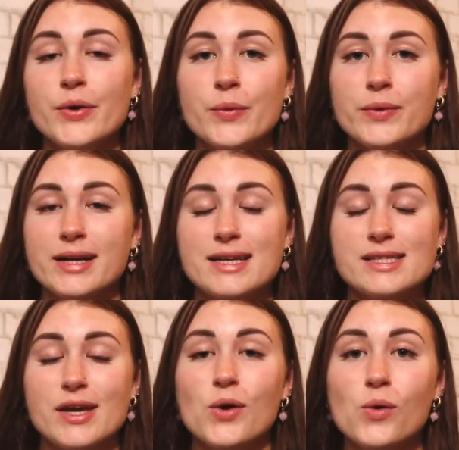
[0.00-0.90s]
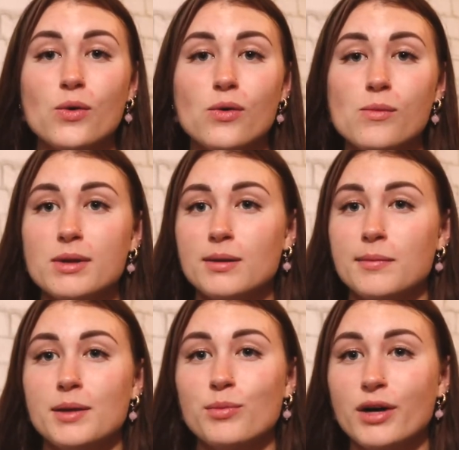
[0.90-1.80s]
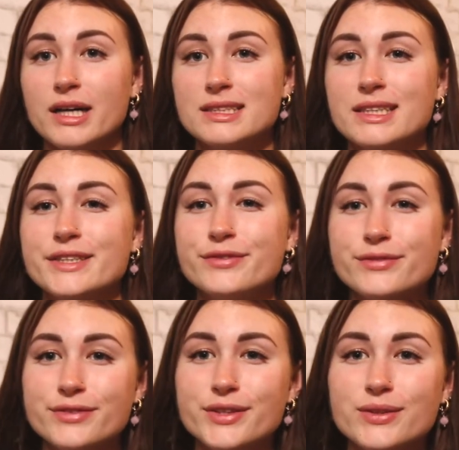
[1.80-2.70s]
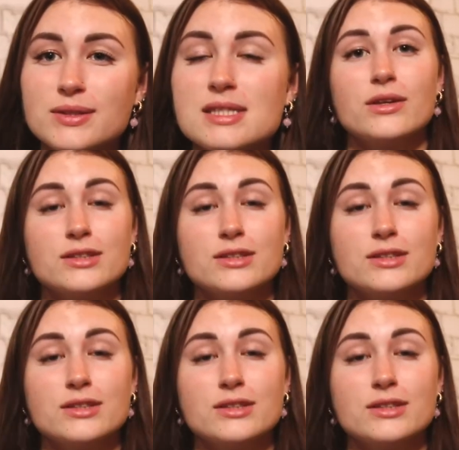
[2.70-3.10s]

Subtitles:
when I say whole, minimally processed foods.